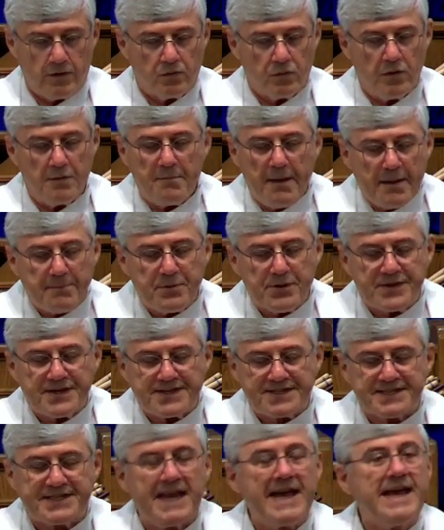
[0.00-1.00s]
Remember
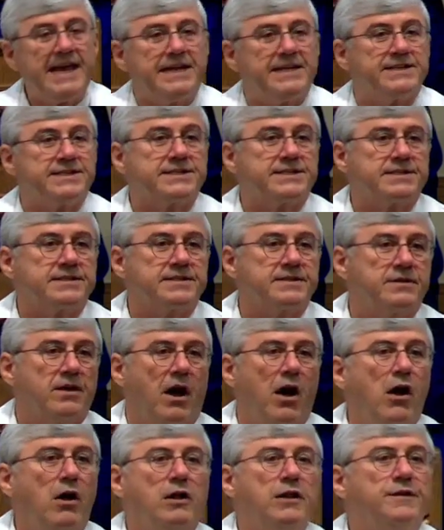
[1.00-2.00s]
the saints,
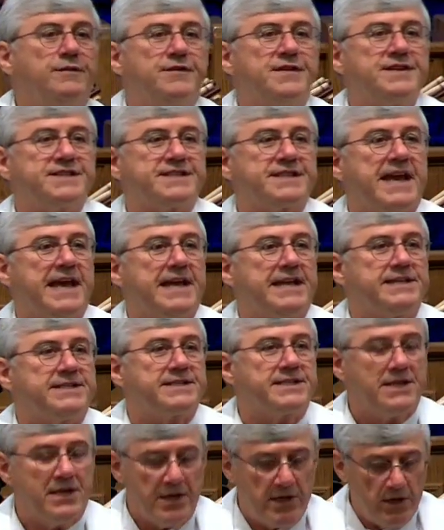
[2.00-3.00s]
all of the
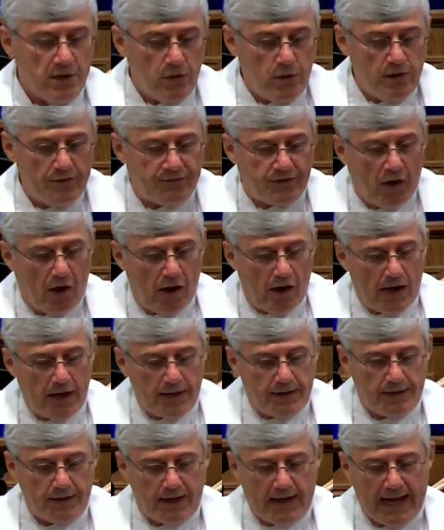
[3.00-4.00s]
saints who have
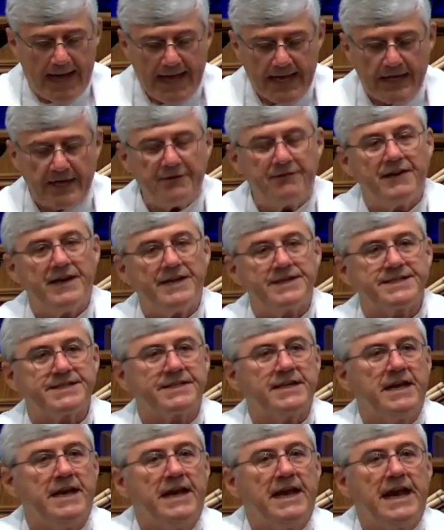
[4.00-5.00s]
gone ahead of
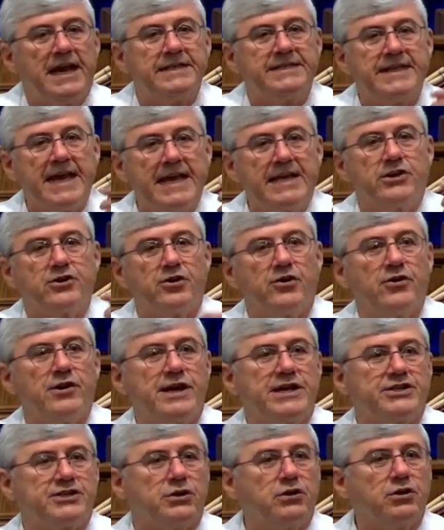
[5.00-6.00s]
us, and take
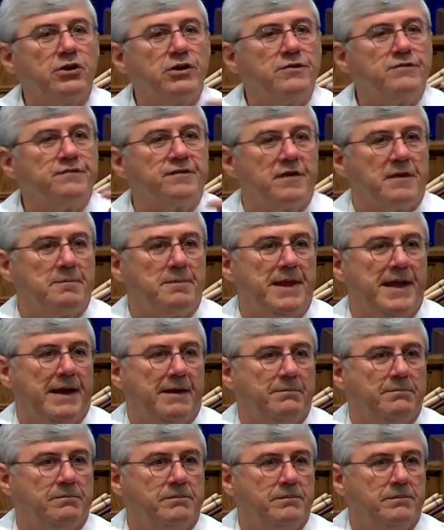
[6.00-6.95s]
courage, learn from them.